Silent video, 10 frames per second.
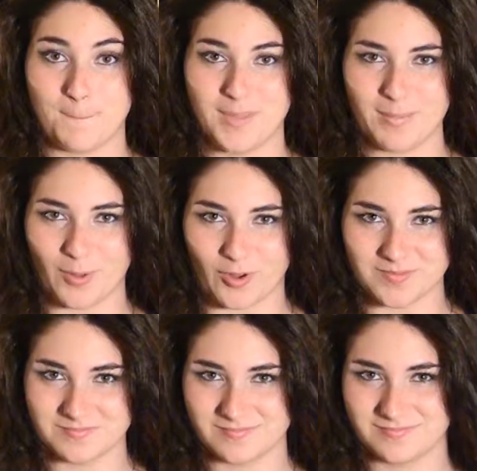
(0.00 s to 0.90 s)
people.
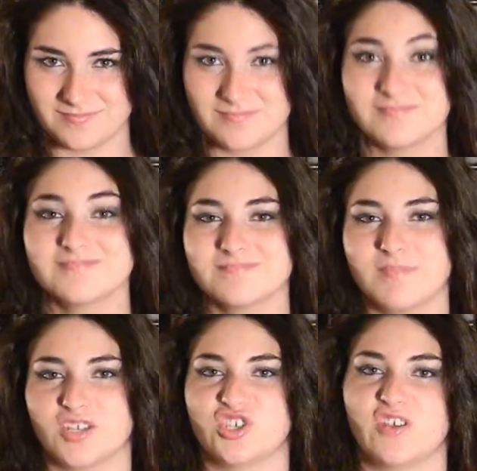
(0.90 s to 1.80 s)

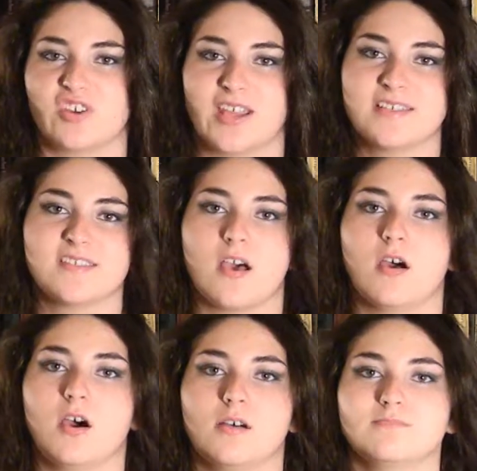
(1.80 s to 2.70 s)
Bet you'd never guess that,
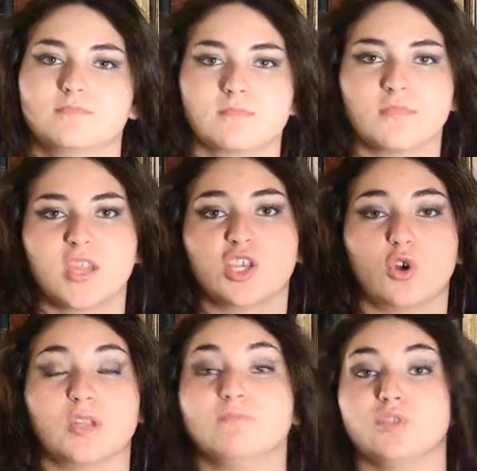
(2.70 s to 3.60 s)
huh?
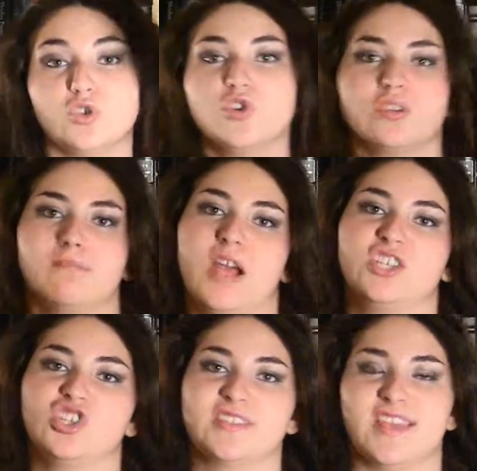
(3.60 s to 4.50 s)
Totally blew your
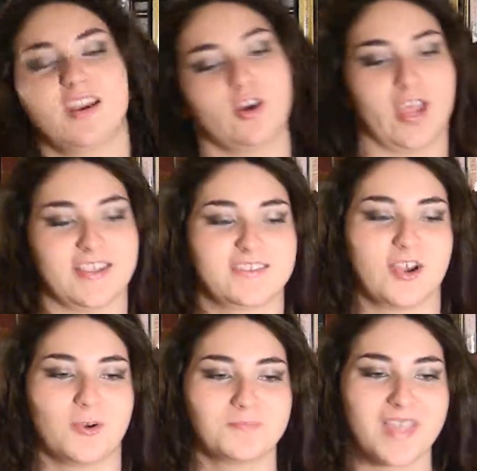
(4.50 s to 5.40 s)
mind just then. Okay,
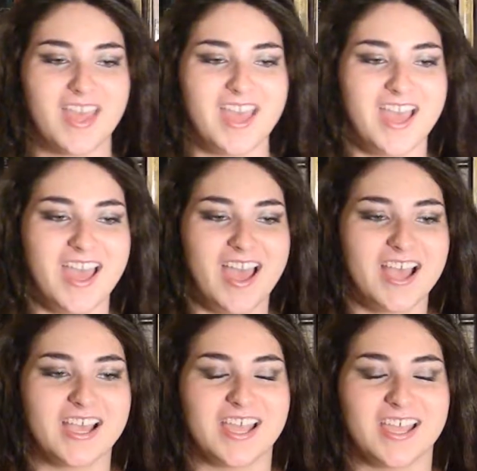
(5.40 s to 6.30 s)
so
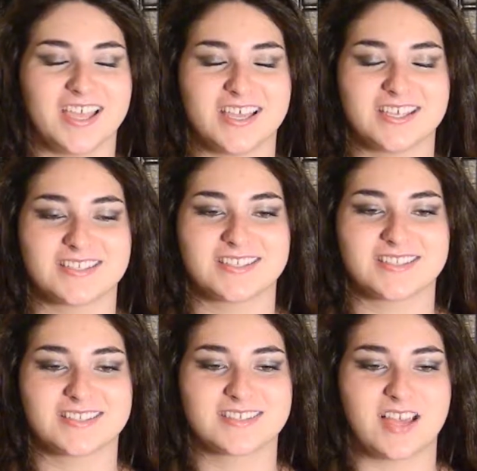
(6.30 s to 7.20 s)

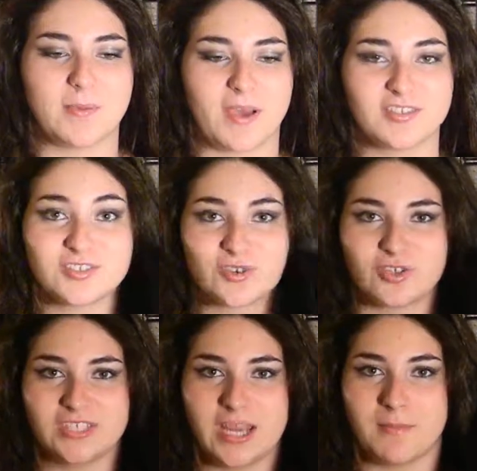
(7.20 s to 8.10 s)
it's about this
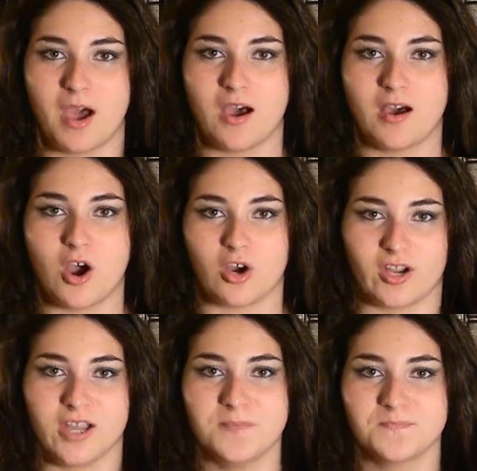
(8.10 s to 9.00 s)
girl named
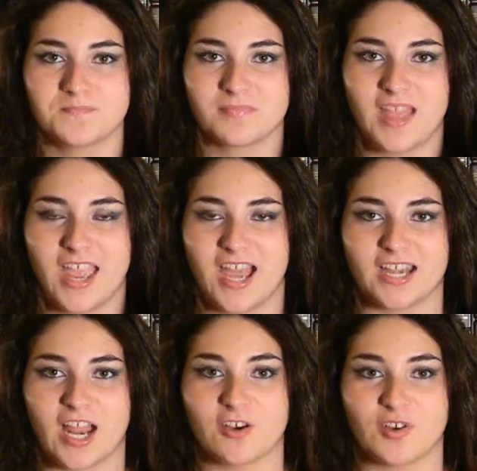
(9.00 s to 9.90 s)
Ara, and
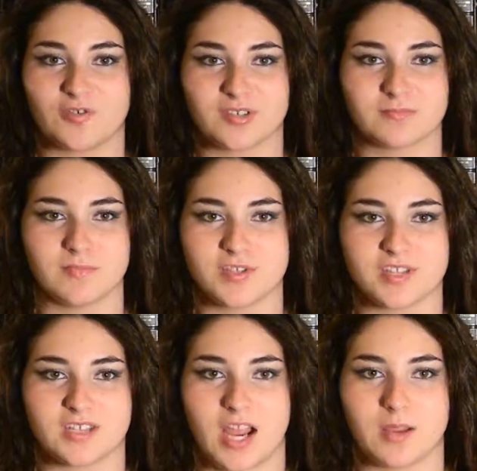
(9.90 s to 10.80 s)
I don't know, for most of
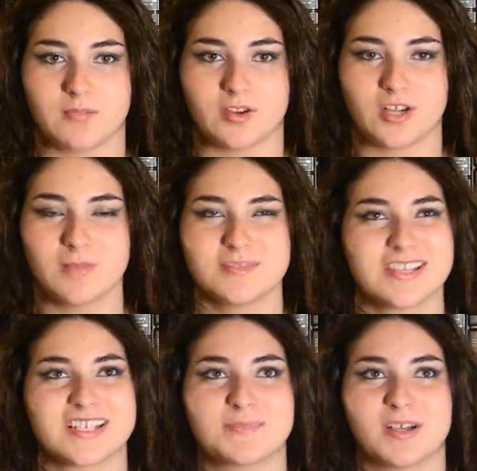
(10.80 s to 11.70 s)
the time, her name's
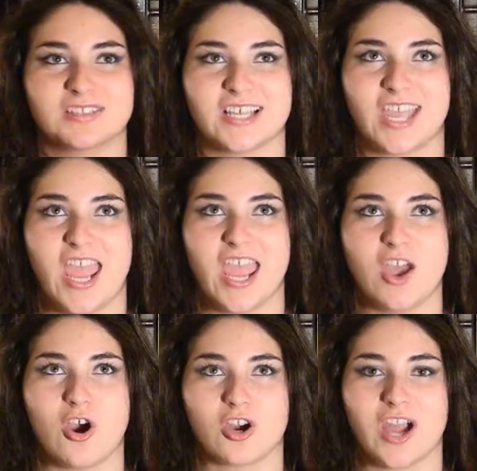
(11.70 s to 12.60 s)
like spelled like
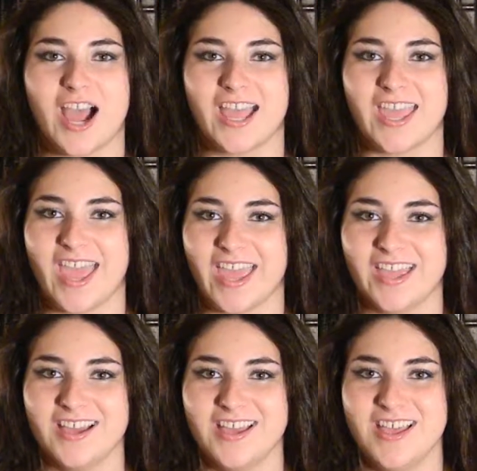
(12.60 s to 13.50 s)
A-R-I-A,